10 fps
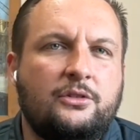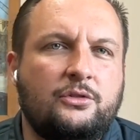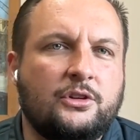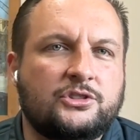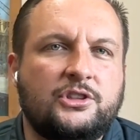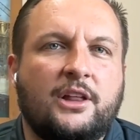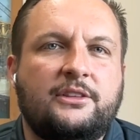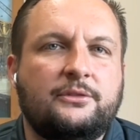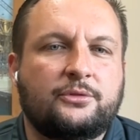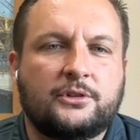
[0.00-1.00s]
There's
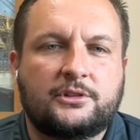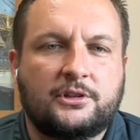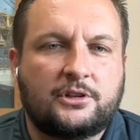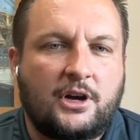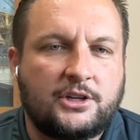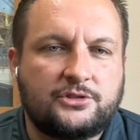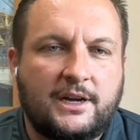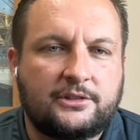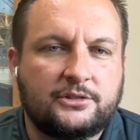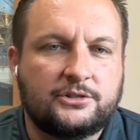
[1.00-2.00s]
nothing for
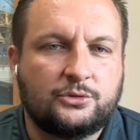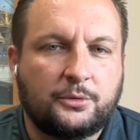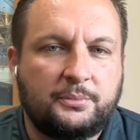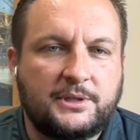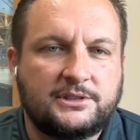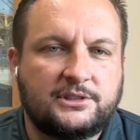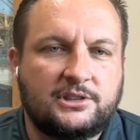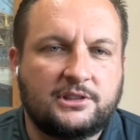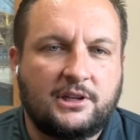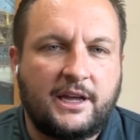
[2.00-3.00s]
contractors or
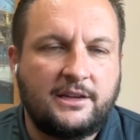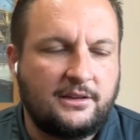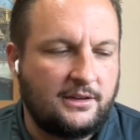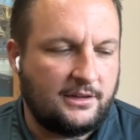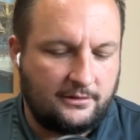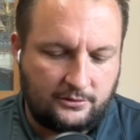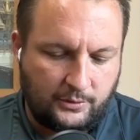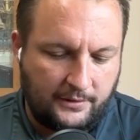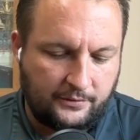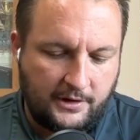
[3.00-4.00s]
businesses alike. And
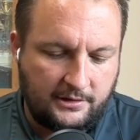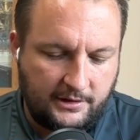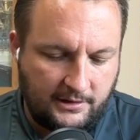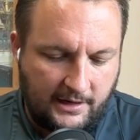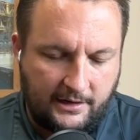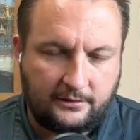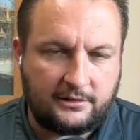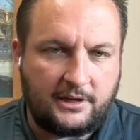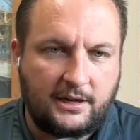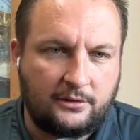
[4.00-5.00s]
quite frankly, I
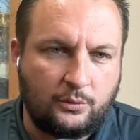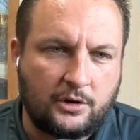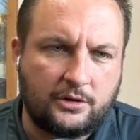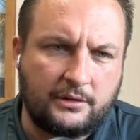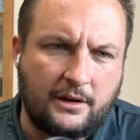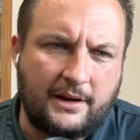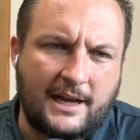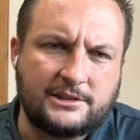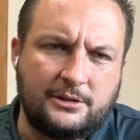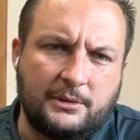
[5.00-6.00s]
can't walk around
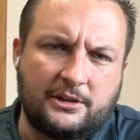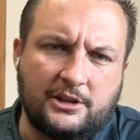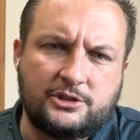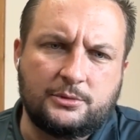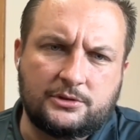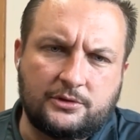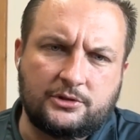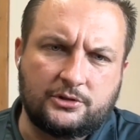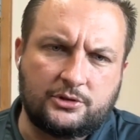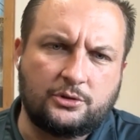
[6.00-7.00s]
asking my customers for
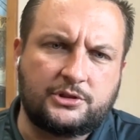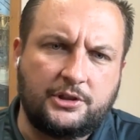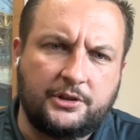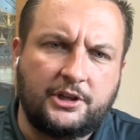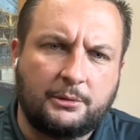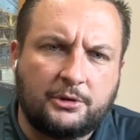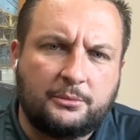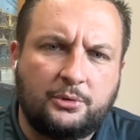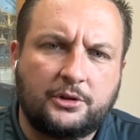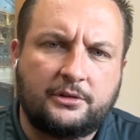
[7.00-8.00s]
the social security number to
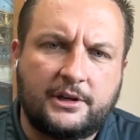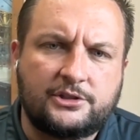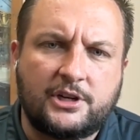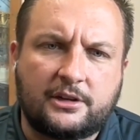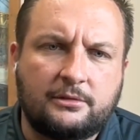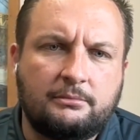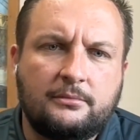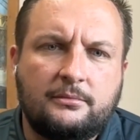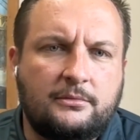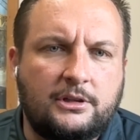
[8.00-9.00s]
pull a credit check.
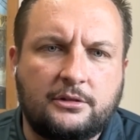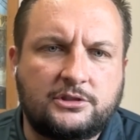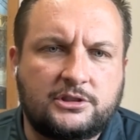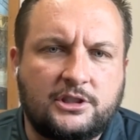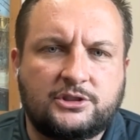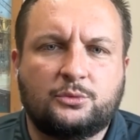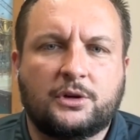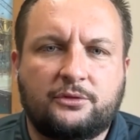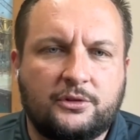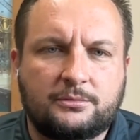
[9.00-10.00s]
It just doesn't
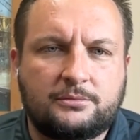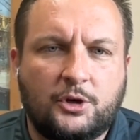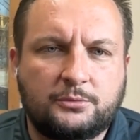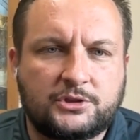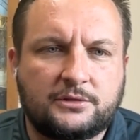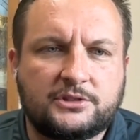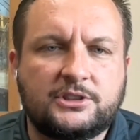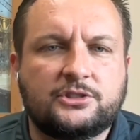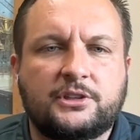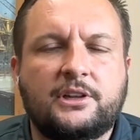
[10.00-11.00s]
work for home
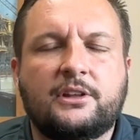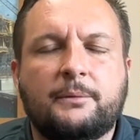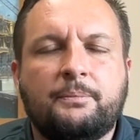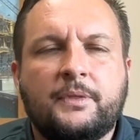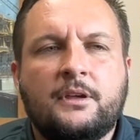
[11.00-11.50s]
services or anything.